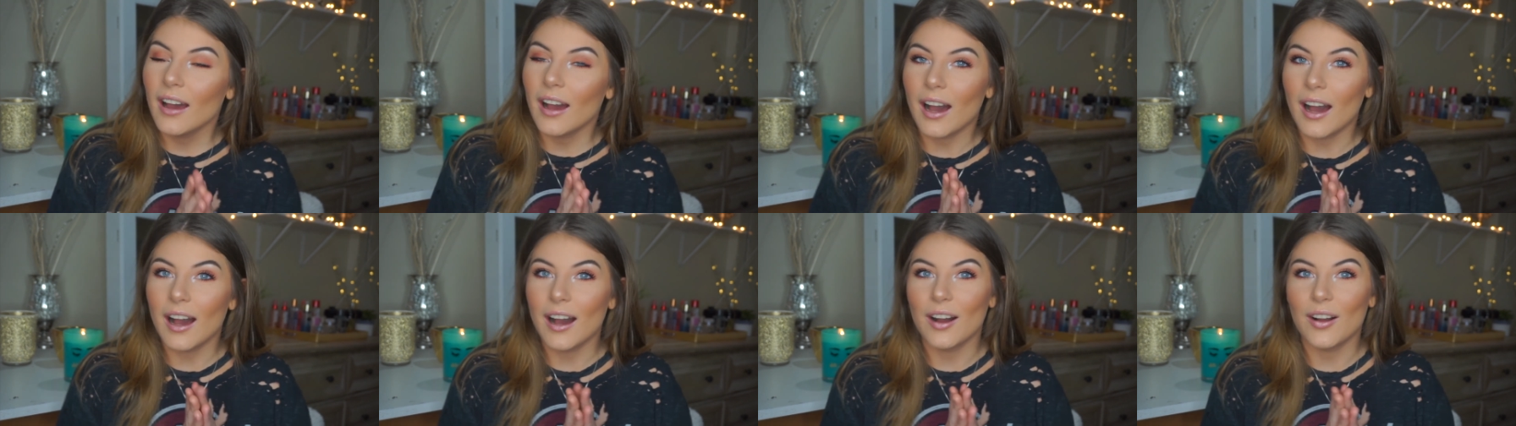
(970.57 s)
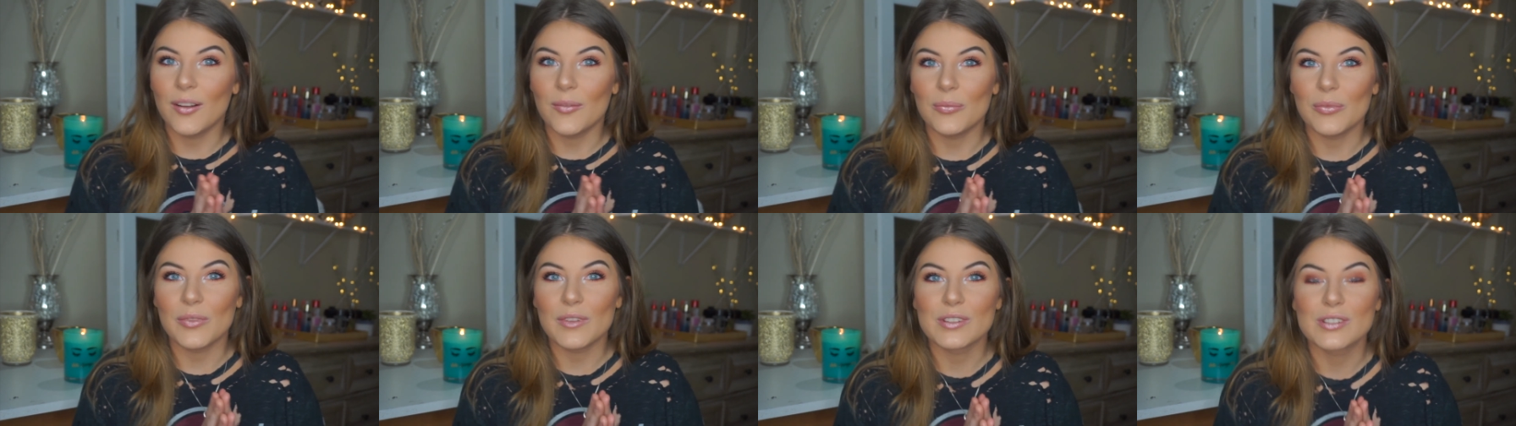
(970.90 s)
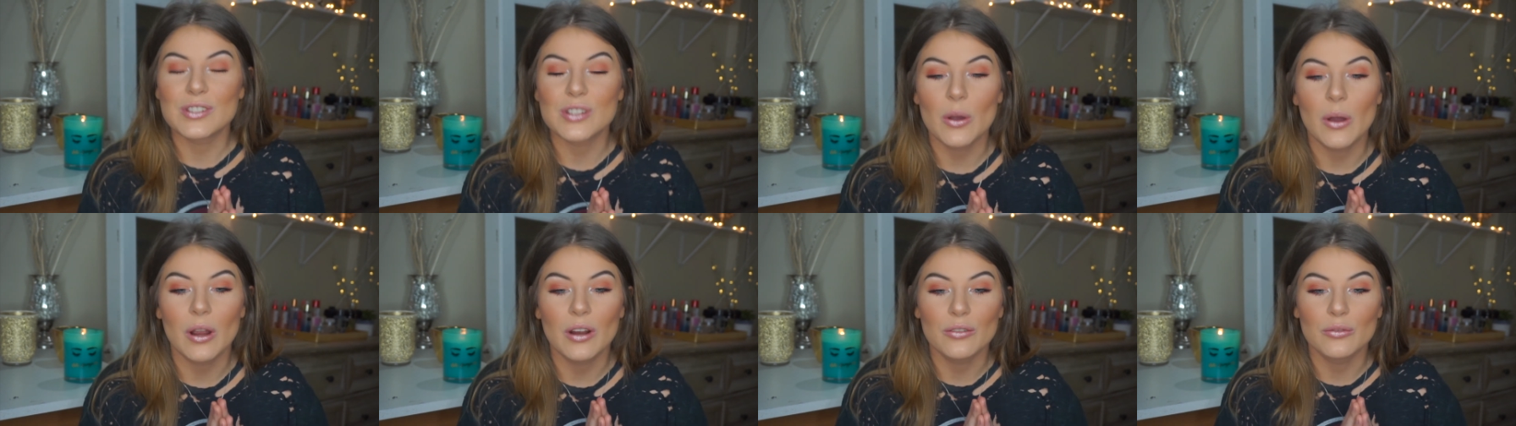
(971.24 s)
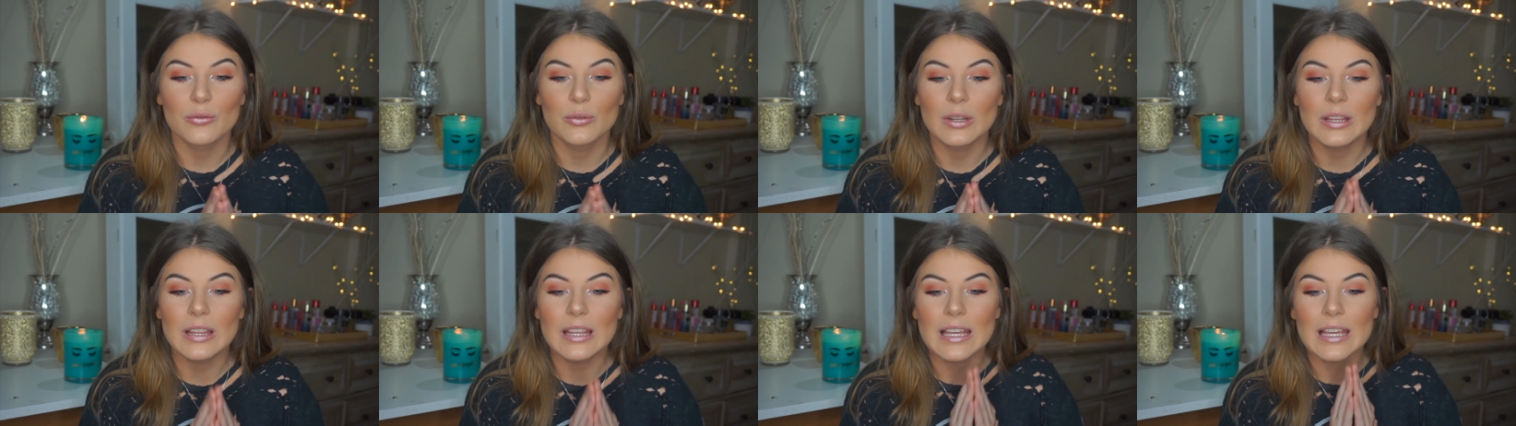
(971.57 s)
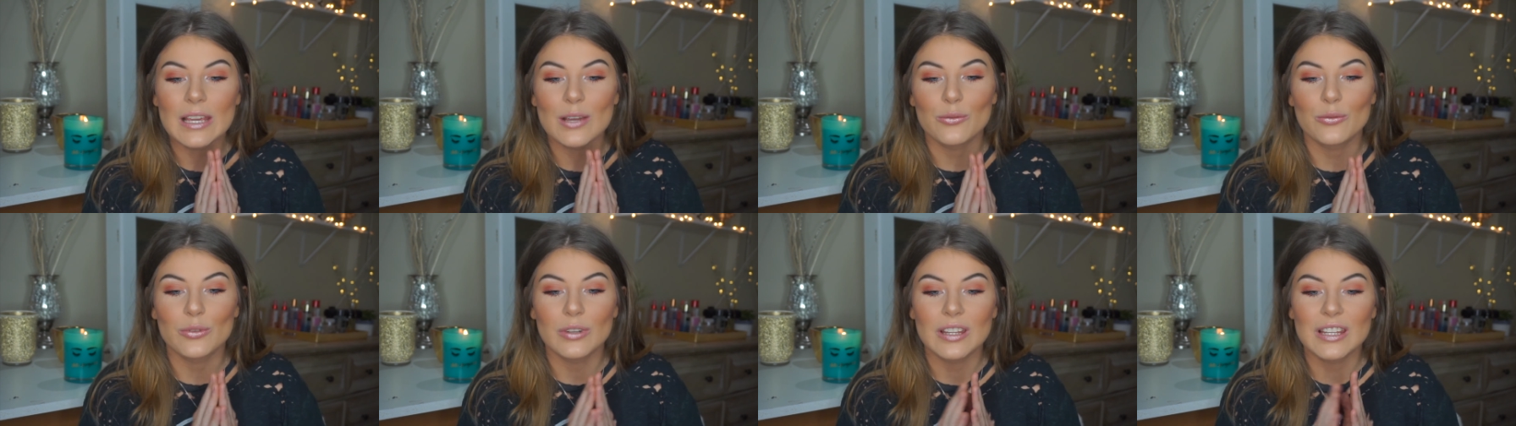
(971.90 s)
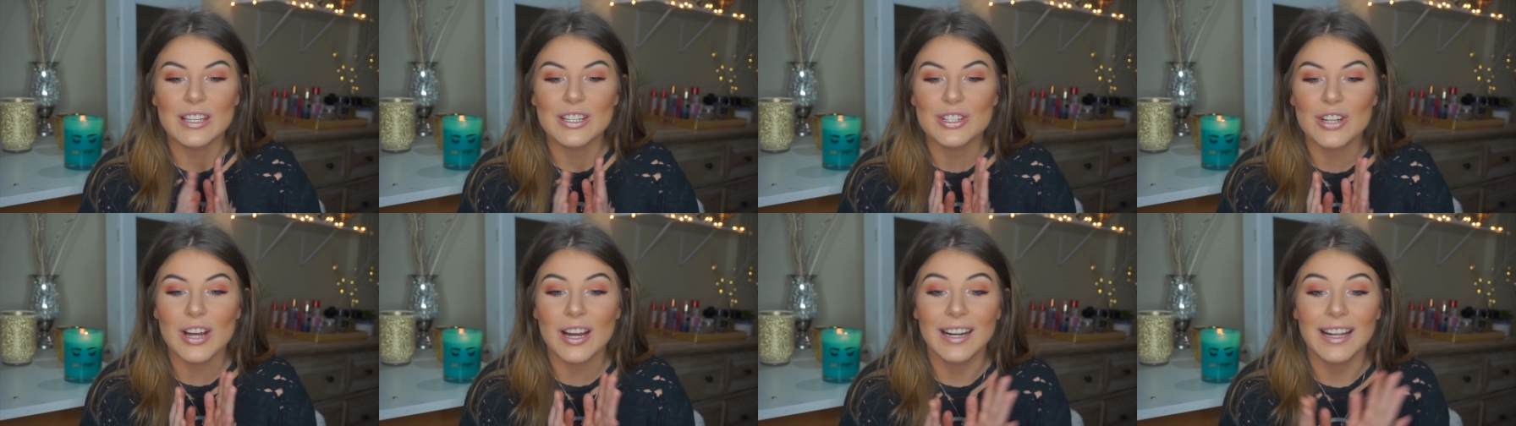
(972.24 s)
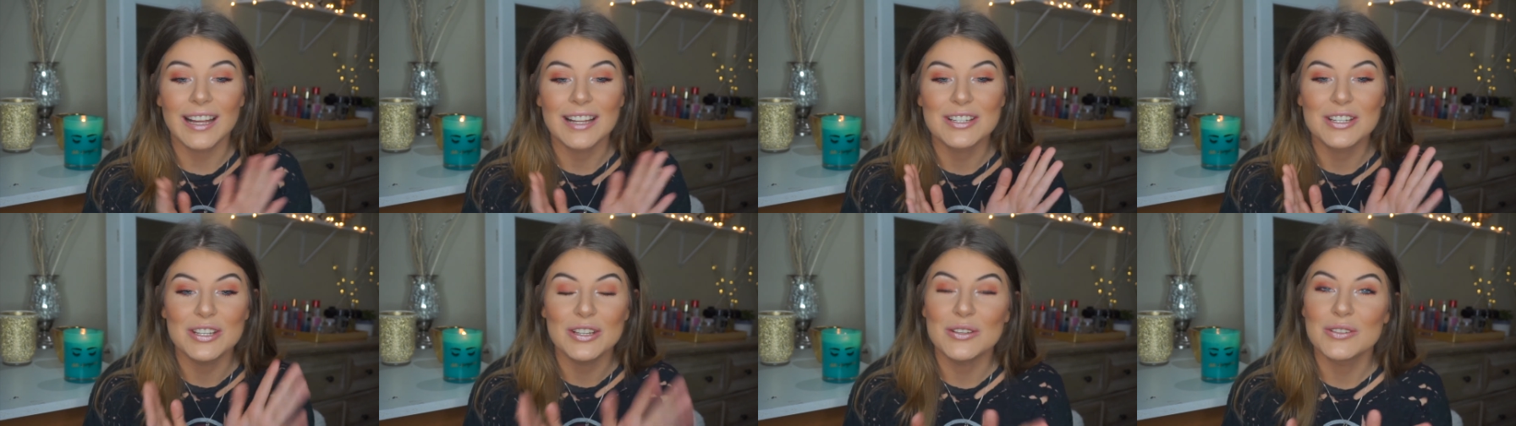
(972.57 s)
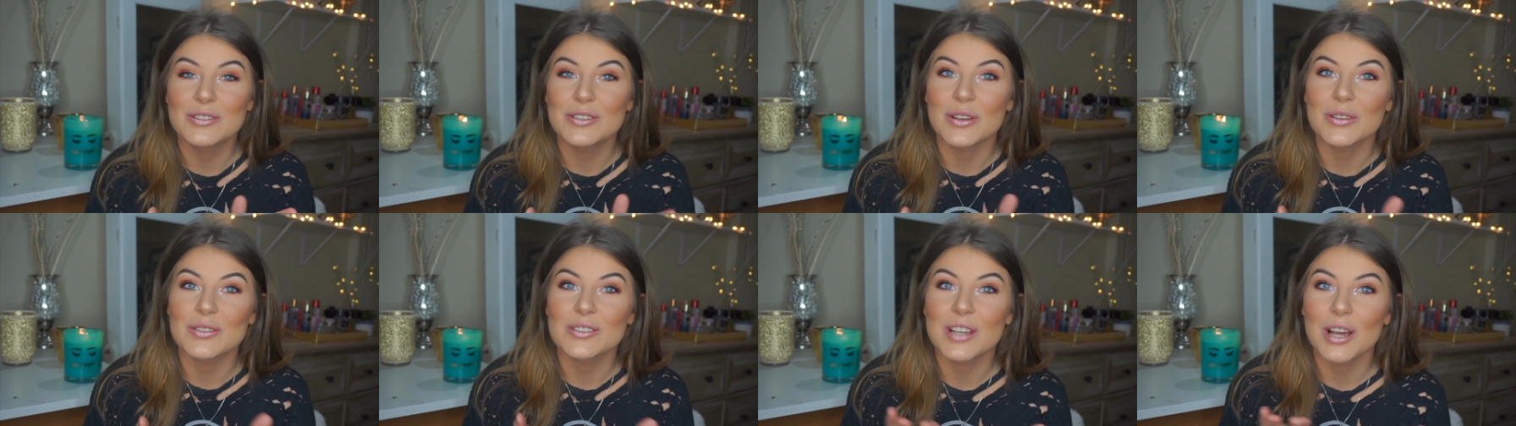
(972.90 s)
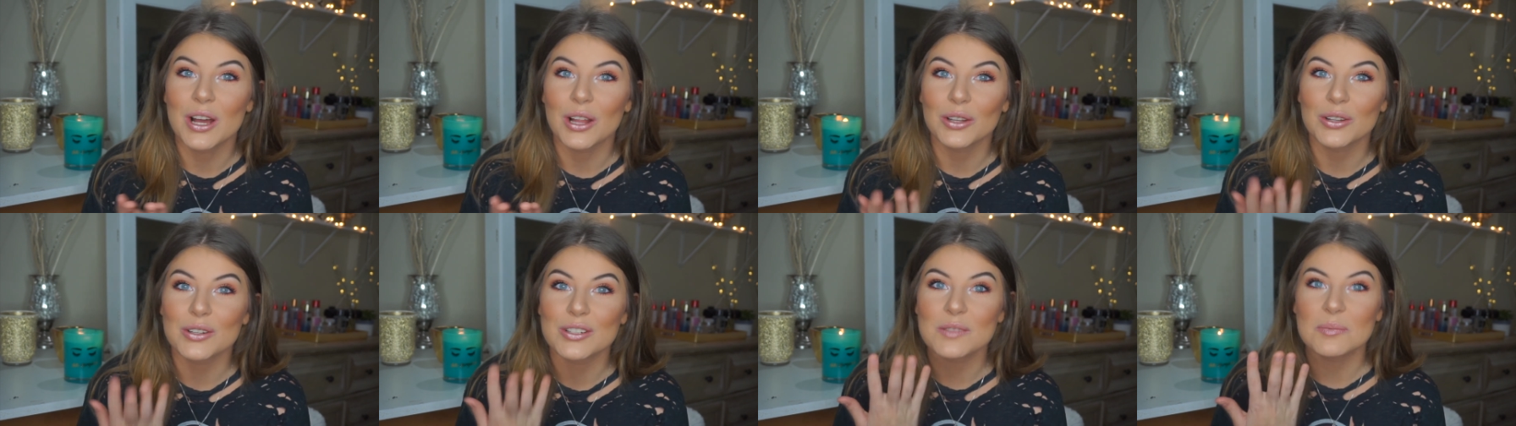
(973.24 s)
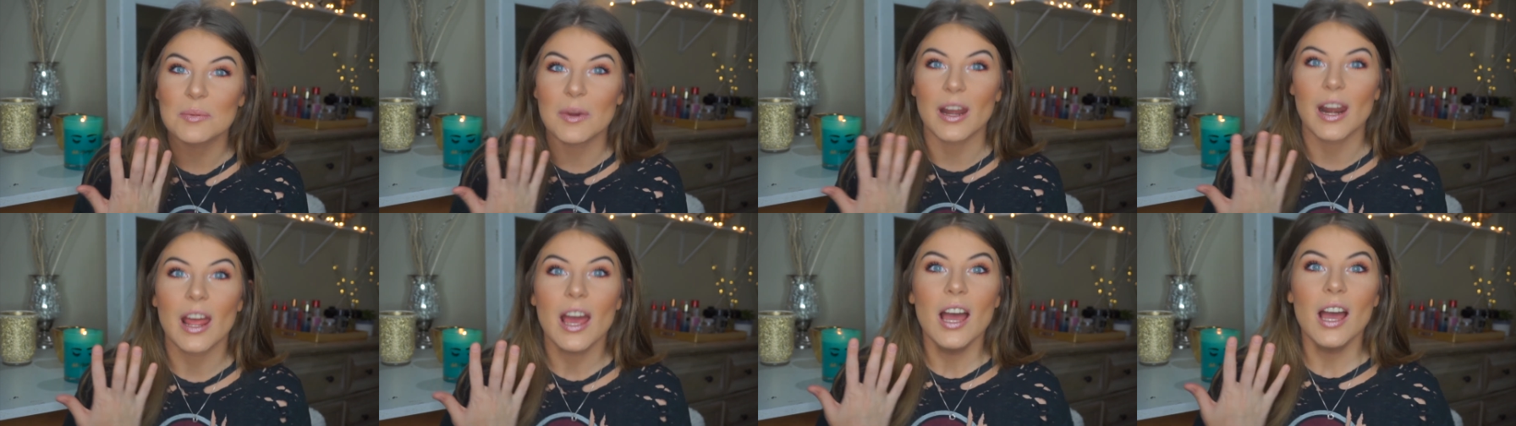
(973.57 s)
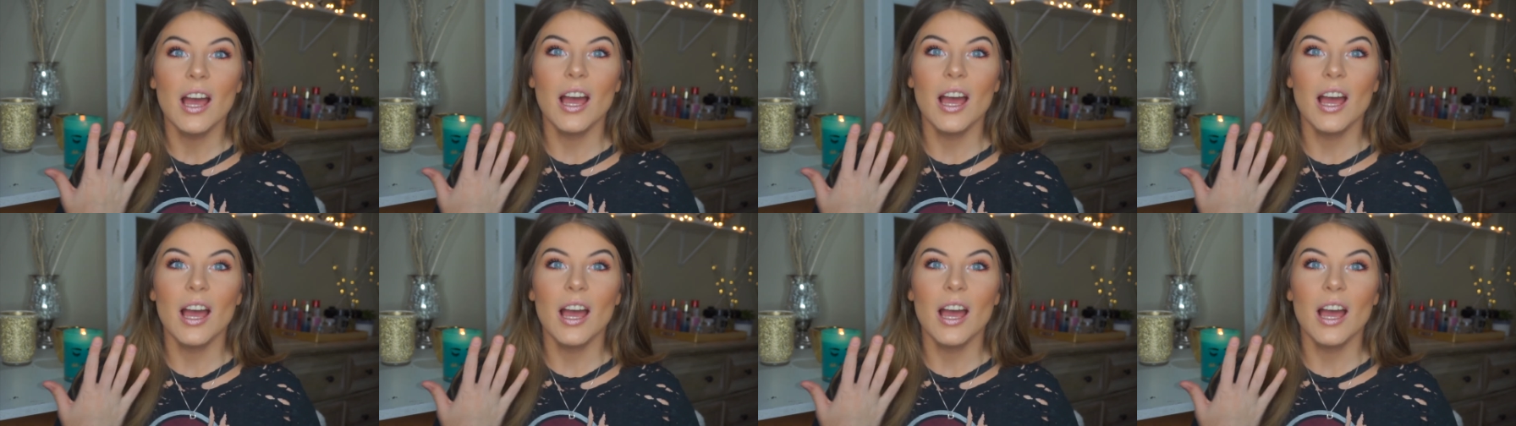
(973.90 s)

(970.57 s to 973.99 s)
So I really try not to use those colors, but